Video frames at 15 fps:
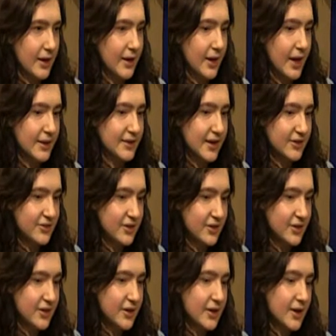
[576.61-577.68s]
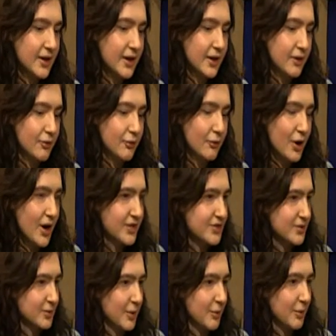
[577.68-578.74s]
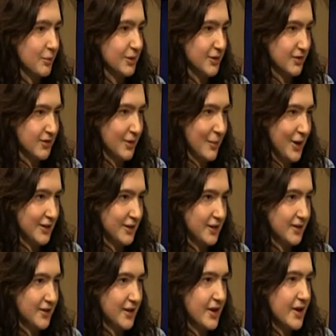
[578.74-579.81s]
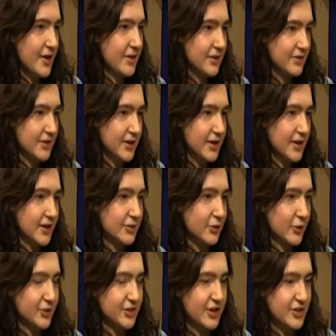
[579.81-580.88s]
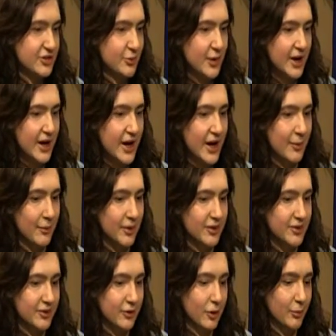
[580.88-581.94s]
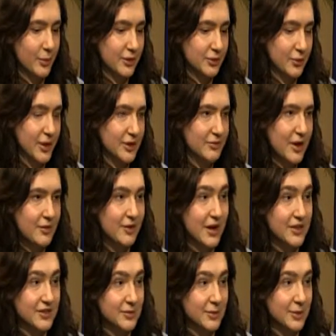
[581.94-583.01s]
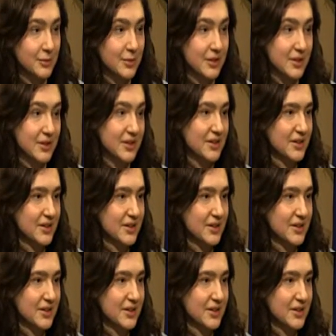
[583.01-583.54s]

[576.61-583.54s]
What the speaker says: And last year, 400 people participated. This year, Don't Trash Wareham is hoping to get 500 people.